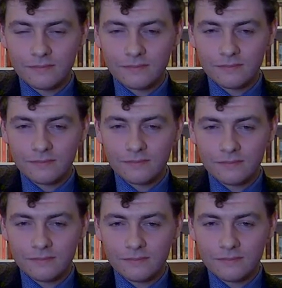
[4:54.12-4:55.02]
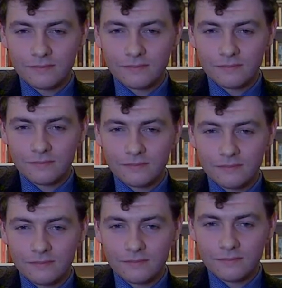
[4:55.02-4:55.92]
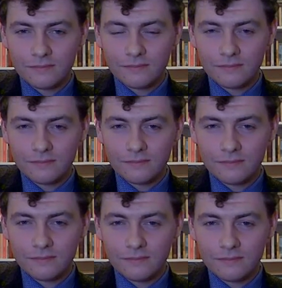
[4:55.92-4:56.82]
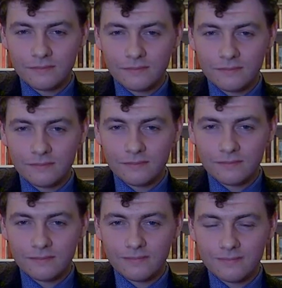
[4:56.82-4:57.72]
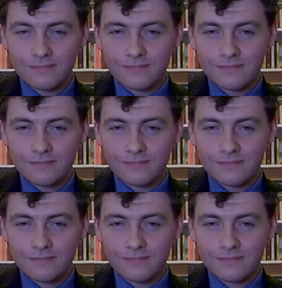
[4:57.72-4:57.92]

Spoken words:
[no speech]